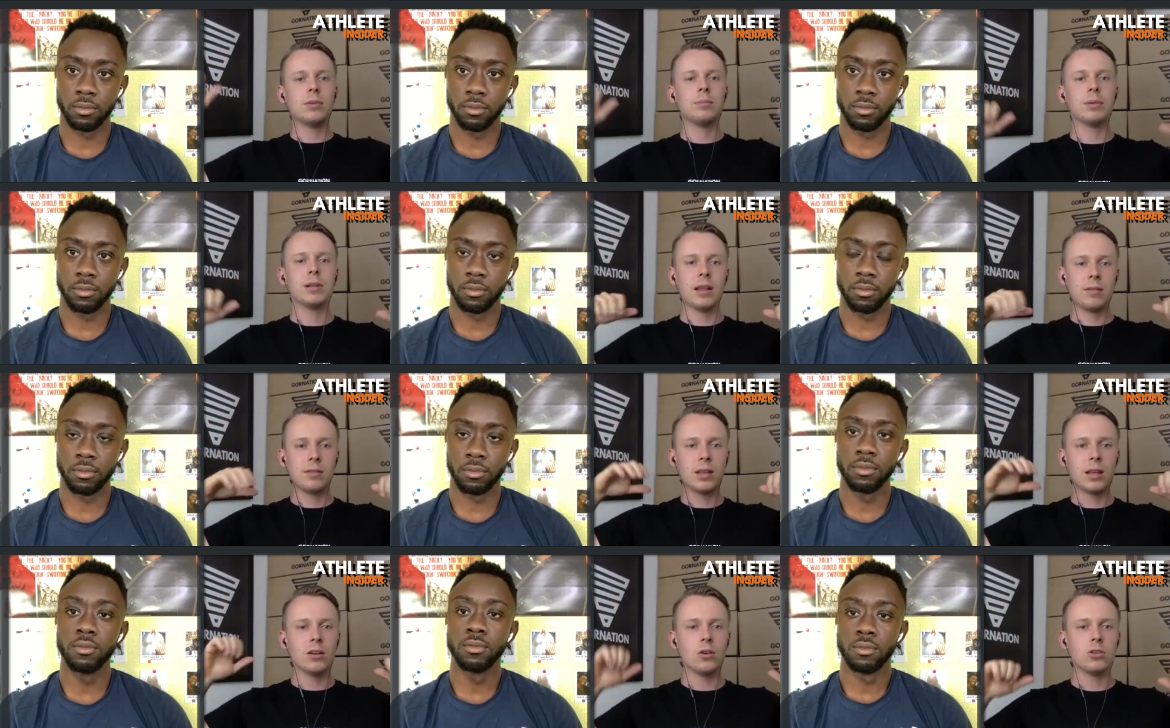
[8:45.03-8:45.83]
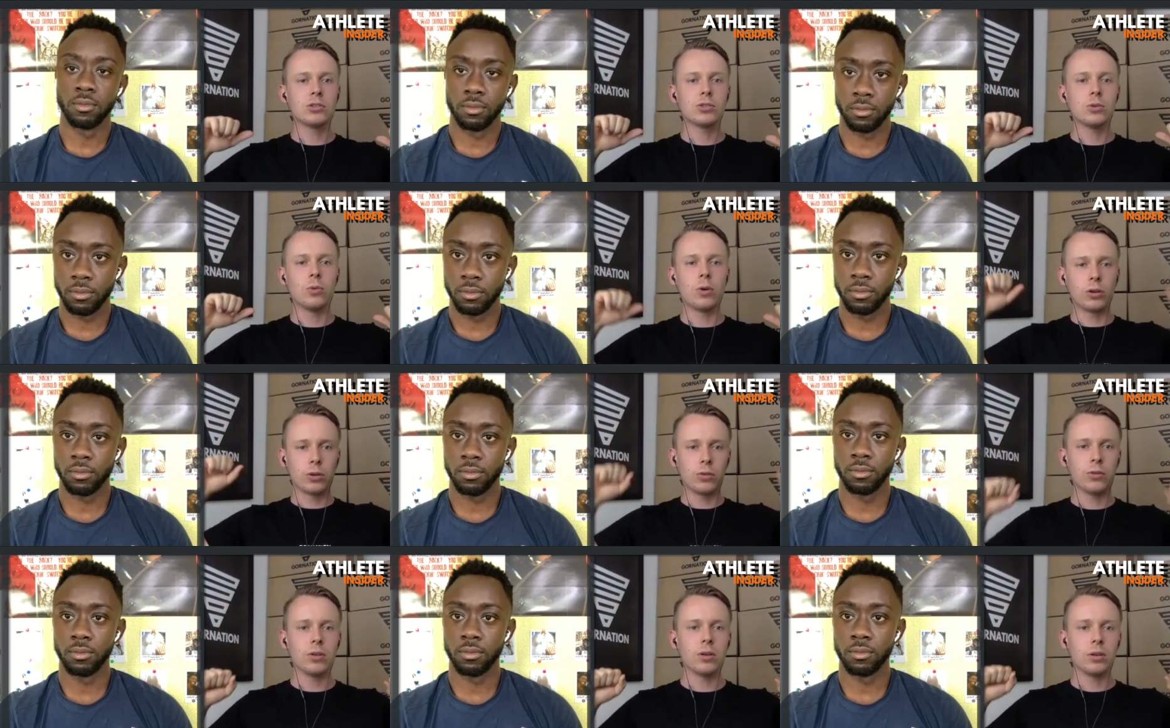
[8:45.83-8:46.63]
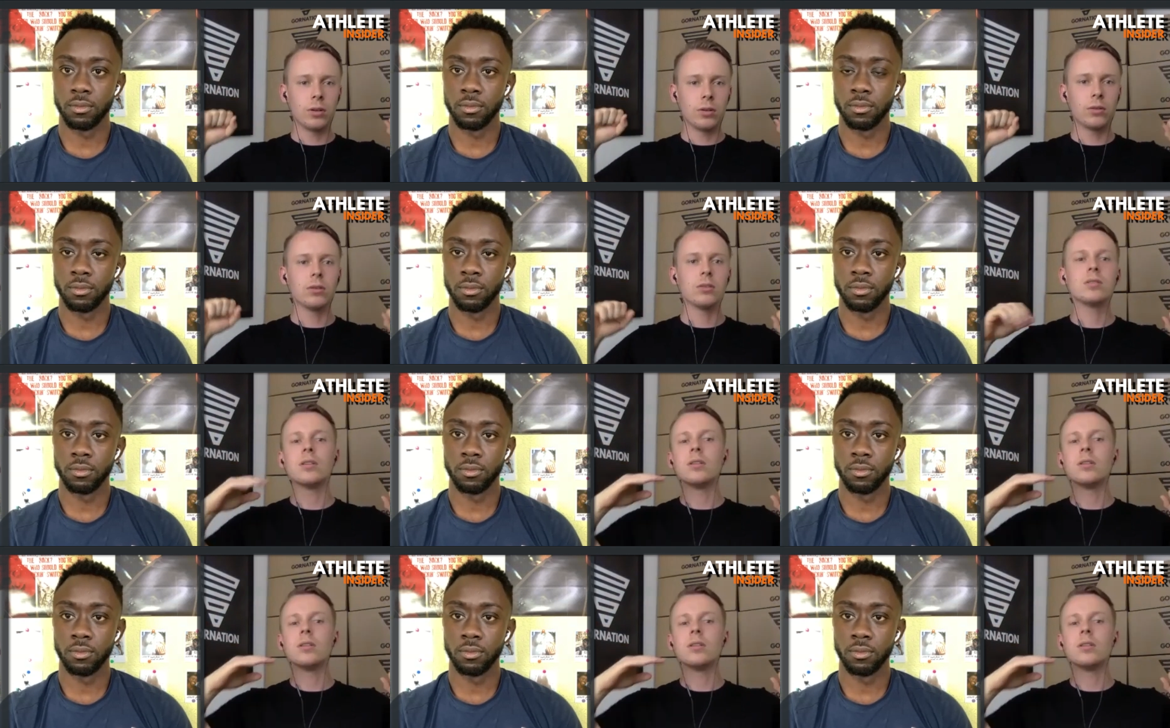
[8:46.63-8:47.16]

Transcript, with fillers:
Speaker 1: but then then also work on the the